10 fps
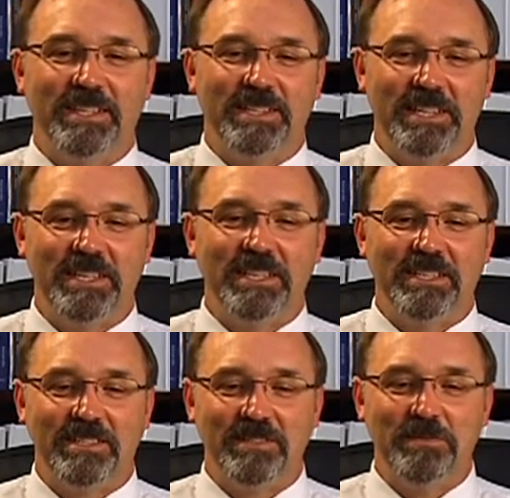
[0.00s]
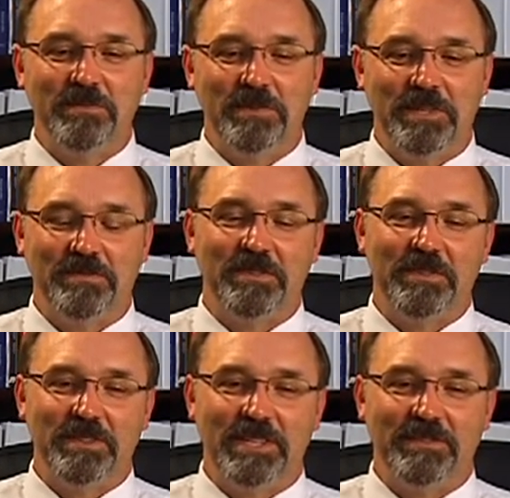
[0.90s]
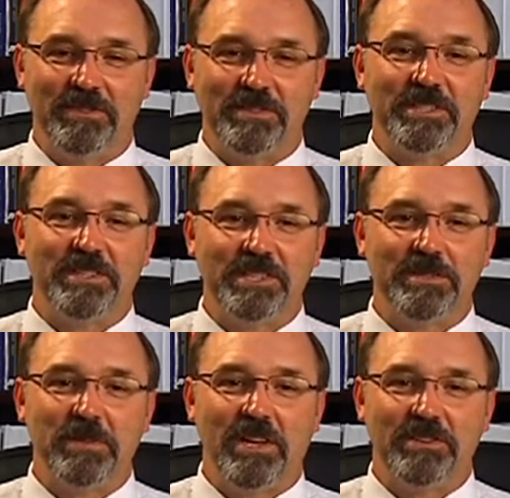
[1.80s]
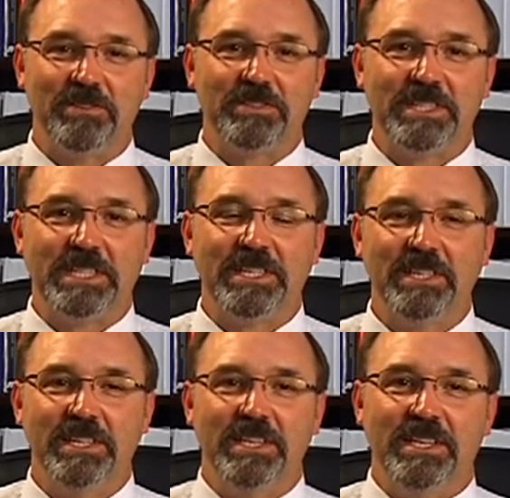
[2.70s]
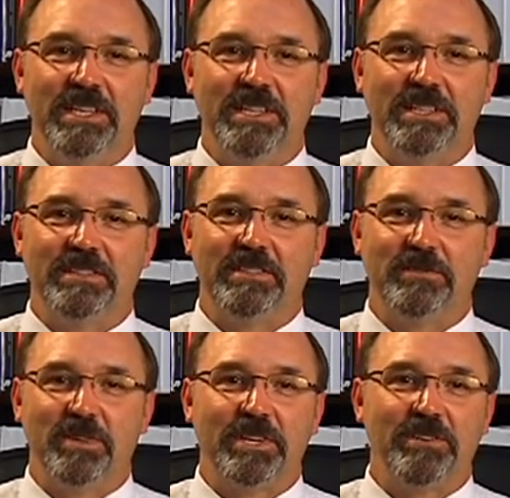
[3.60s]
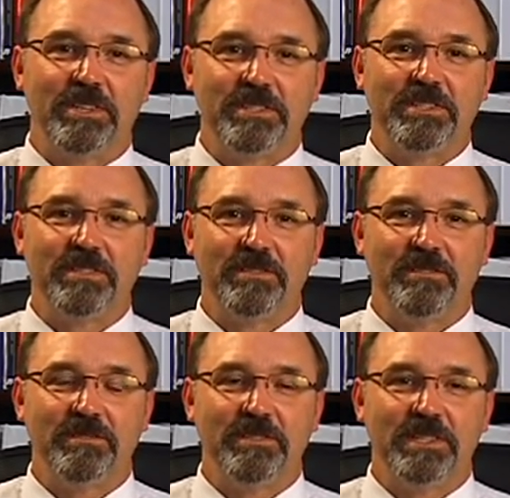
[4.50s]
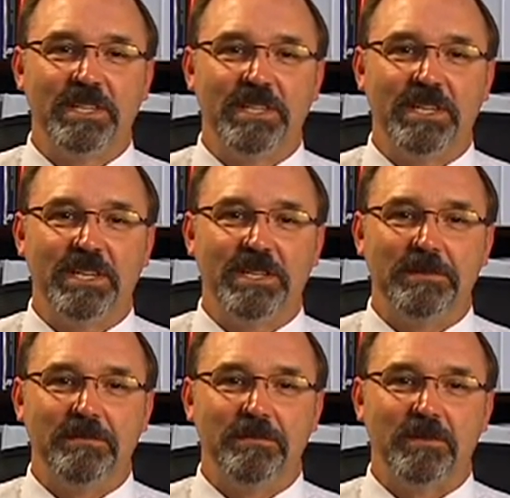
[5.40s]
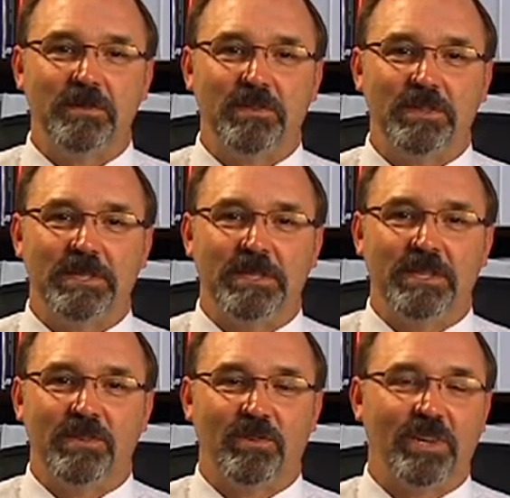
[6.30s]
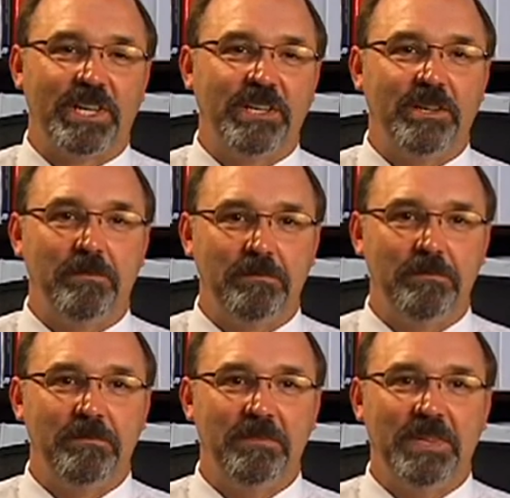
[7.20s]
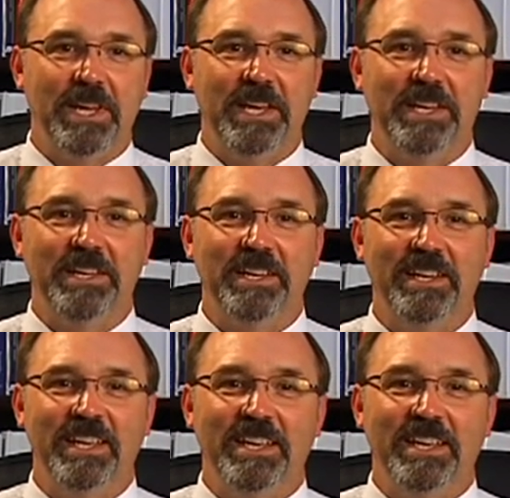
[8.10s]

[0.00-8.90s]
they need to if they're if they're serious about nursing, it is a rigorous uh, curriculum, and